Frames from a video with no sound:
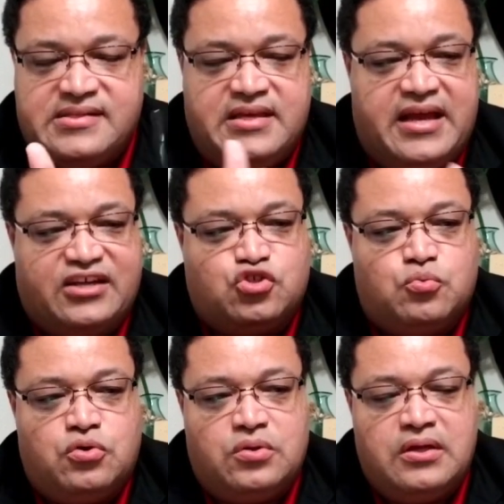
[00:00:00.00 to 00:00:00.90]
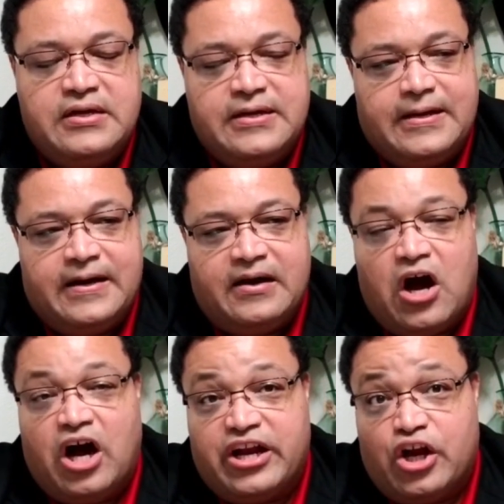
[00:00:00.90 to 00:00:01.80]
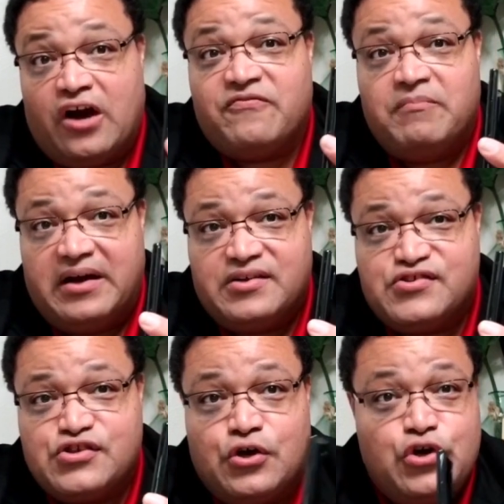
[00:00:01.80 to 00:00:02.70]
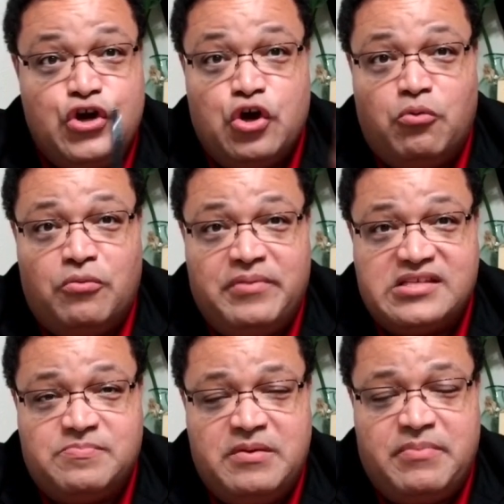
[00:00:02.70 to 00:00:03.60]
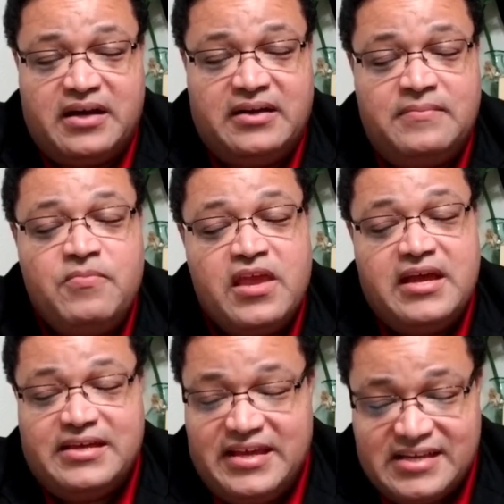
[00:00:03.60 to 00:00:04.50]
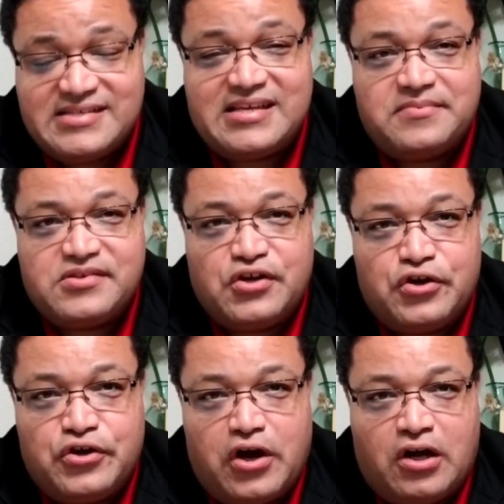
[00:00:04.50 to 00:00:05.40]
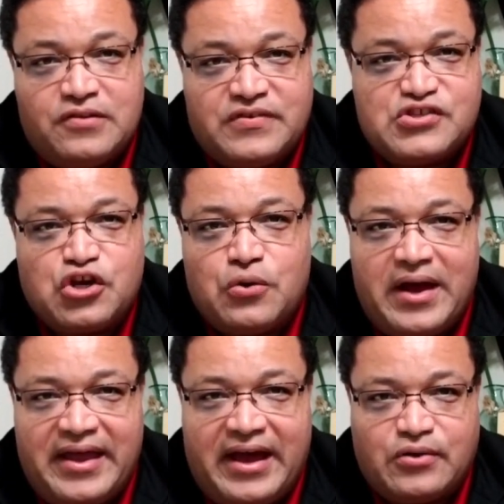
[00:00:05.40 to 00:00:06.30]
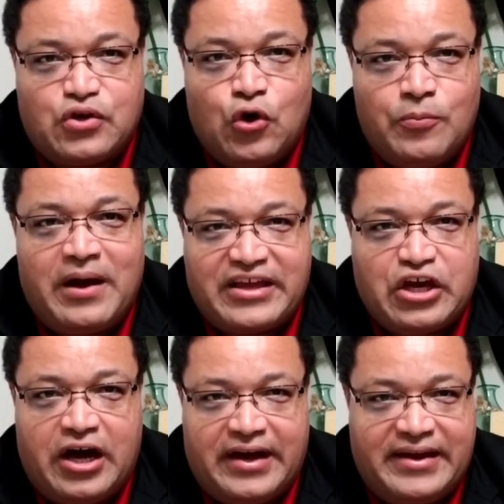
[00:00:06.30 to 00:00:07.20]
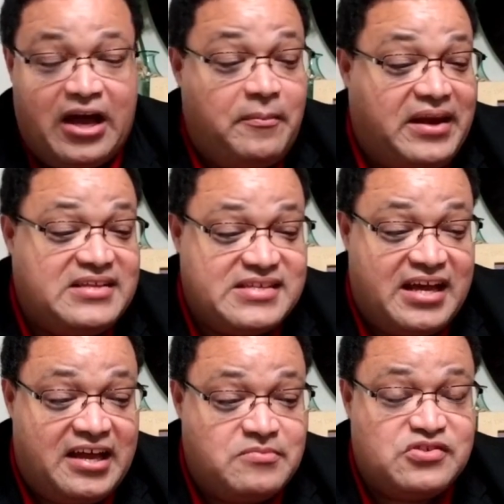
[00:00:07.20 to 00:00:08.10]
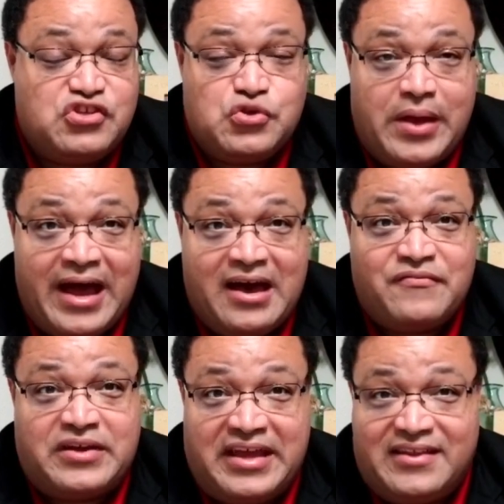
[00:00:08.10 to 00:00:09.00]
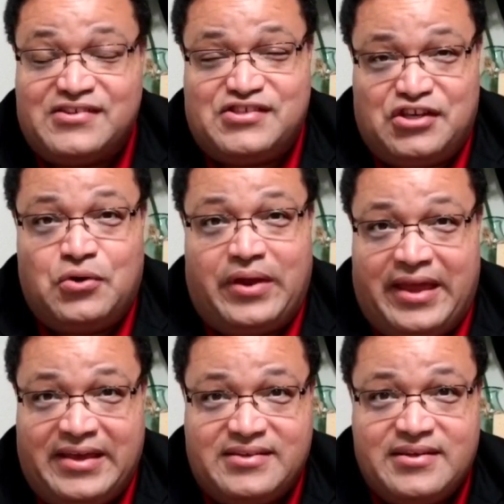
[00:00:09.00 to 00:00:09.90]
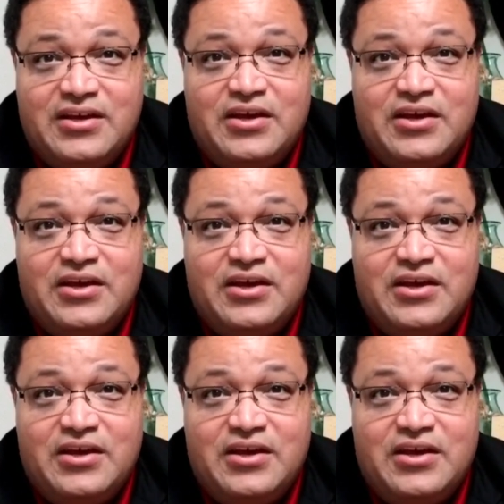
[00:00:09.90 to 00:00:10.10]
actual on and off button. So no more Bixby button. Yes, Samsung heard all of us cry out, oh my God, how many times did you have a Galaxy Note 8